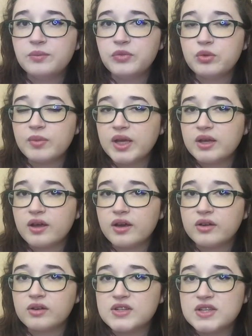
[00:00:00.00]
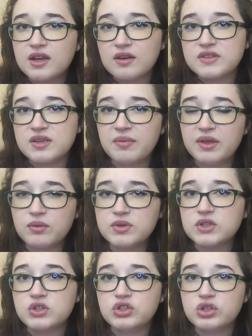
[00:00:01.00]
you might not understand if something
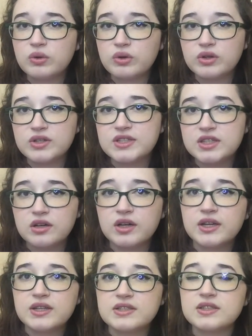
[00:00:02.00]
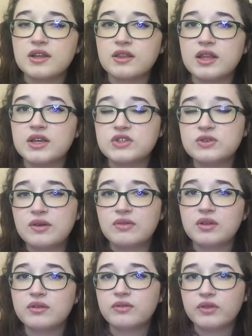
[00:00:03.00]
was a joke or serious unless you have
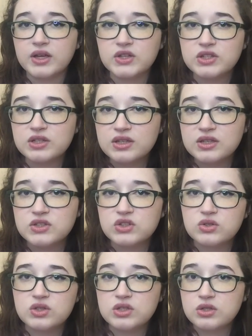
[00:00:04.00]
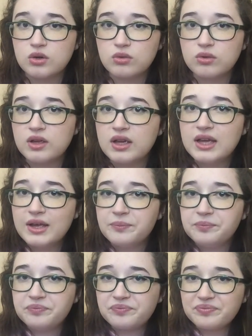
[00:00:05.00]
the inflection, because you just don't,
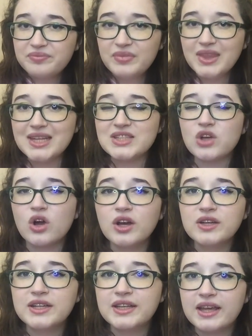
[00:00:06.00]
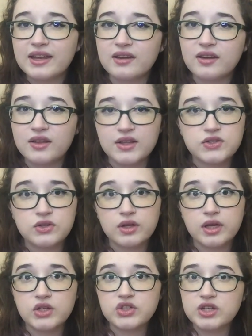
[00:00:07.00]
it's hard to get it unless you're
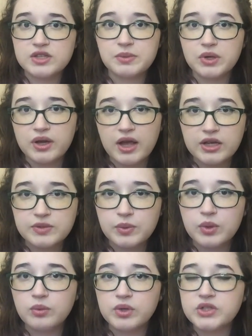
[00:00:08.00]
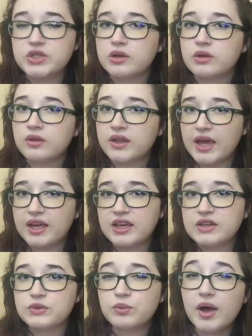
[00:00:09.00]
like a Shakespearean expert, which in that
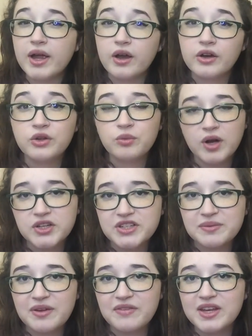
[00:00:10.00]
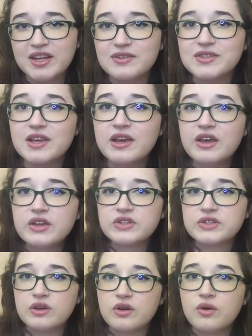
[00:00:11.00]
case, why are you watching my videos?
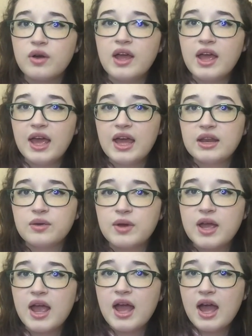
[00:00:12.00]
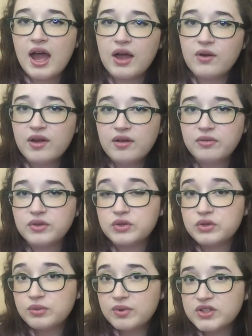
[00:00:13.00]
So anyway, I don't have
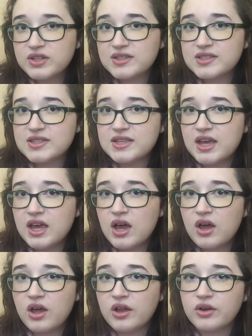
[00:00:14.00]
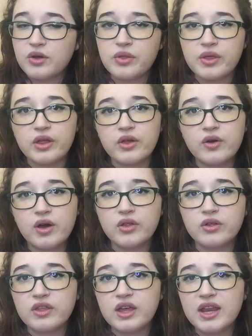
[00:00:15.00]
too much else to say on Othello
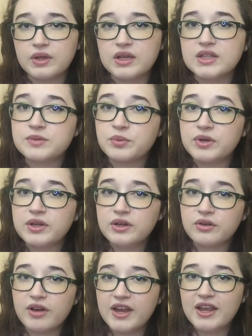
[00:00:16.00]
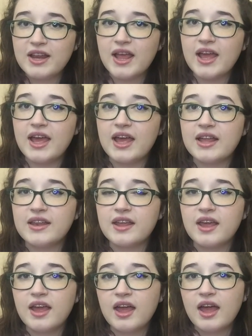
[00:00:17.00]
other than it's pretty great, and
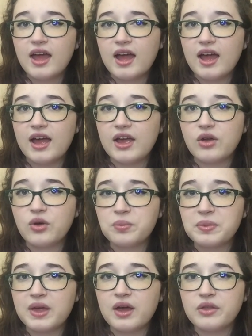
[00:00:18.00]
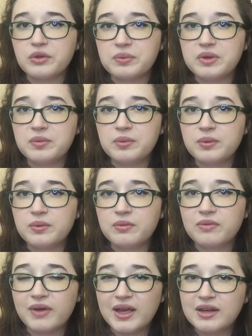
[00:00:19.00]
I hope that other people
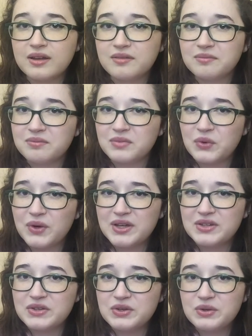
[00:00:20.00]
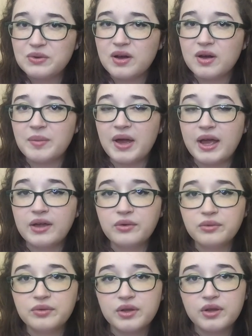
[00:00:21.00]
find it great too. I
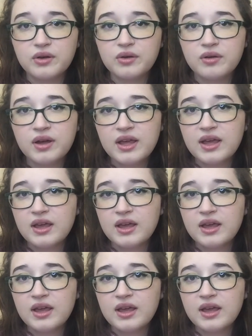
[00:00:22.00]
don't know